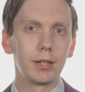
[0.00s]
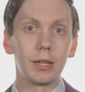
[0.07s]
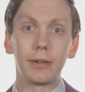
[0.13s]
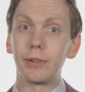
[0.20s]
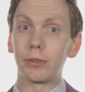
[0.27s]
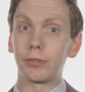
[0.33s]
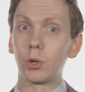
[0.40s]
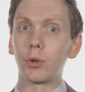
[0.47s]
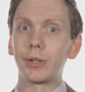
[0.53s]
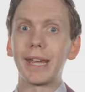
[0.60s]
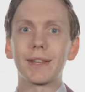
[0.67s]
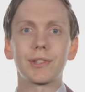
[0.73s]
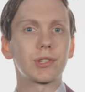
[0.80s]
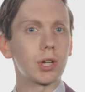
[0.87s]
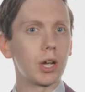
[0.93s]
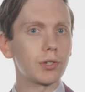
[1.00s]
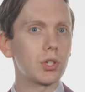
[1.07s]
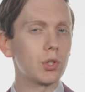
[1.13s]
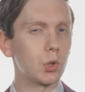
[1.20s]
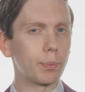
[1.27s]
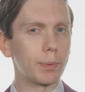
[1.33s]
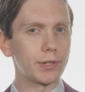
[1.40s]
If you have not yet
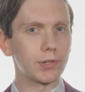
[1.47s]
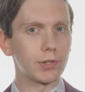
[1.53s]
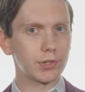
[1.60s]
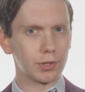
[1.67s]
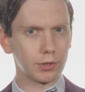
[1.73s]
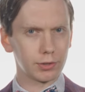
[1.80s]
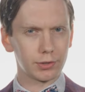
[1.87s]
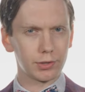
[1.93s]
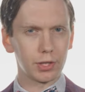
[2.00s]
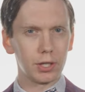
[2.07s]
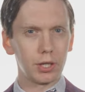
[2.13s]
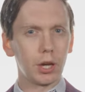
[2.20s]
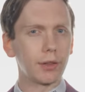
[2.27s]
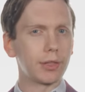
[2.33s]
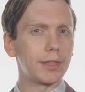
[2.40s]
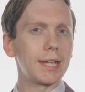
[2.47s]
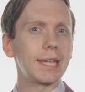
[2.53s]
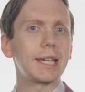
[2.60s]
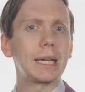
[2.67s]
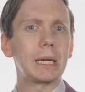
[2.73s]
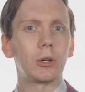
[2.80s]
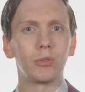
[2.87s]
started your business and are
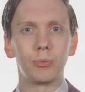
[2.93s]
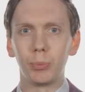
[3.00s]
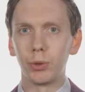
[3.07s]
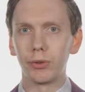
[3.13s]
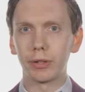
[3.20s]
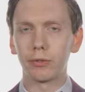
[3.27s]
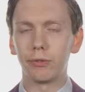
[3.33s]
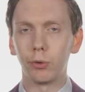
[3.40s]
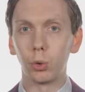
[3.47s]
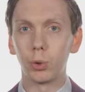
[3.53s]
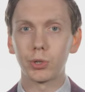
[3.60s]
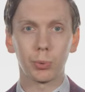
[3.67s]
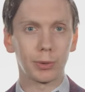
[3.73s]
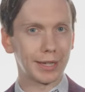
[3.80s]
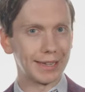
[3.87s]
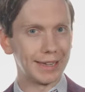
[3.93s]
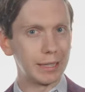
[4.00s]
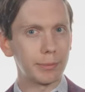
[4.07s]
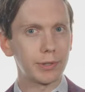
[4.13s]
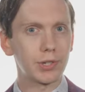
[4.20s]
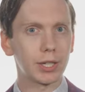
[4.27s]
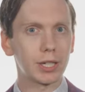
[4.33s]
thinking of moving forward with a
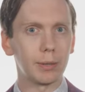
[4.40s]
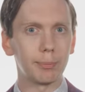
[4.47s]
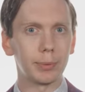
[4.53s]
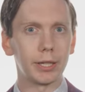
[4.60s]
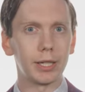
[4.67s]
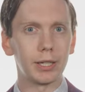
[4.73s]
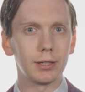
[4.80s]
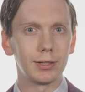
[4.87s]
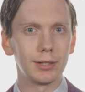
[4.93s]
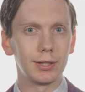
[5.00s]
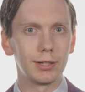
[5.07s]
limited company,